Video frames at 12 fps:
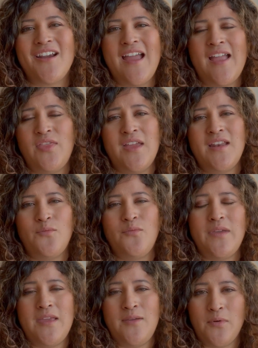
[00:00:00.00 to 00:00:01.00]
and then
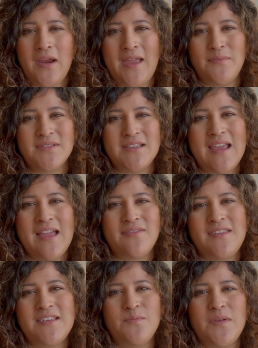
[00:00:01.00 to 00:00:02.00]
we were able to get
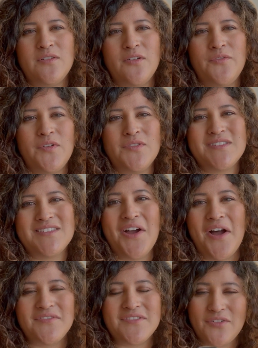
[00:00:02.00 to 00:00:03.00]
these beautiful
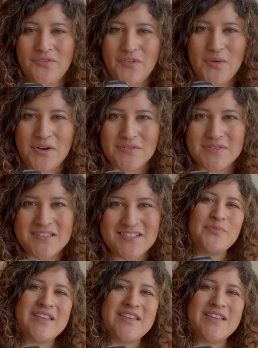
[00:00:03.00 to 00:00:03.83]
soft photos.